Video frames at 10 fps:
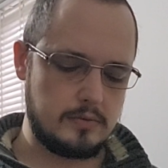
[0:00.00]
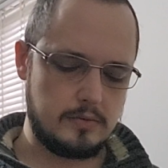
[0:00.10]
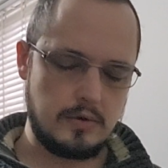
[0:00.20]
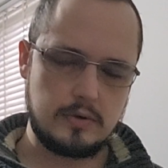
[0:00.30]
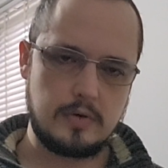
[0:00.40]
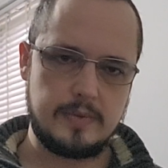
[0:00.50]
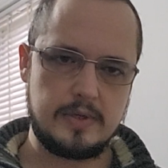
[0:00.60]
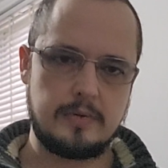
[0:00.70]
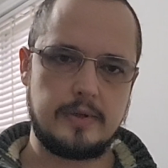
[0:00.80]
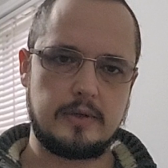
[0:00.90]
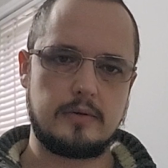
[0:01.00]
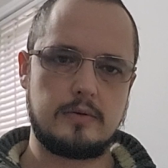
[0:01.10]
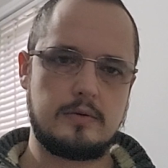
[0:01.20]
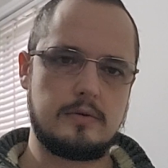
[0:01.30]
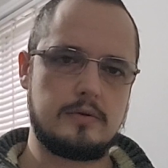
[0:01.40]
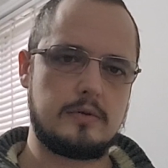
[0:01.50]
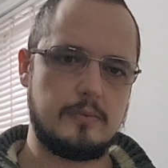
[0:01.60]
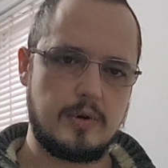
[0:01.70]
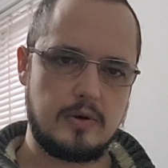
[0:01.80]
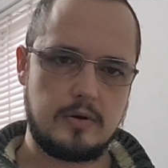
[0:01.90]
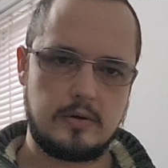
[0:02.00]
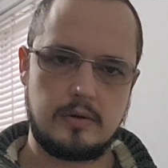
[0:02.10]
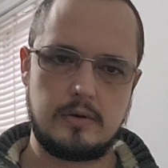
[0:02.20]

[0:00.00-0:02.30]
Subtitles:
not going to be doing tomorrow,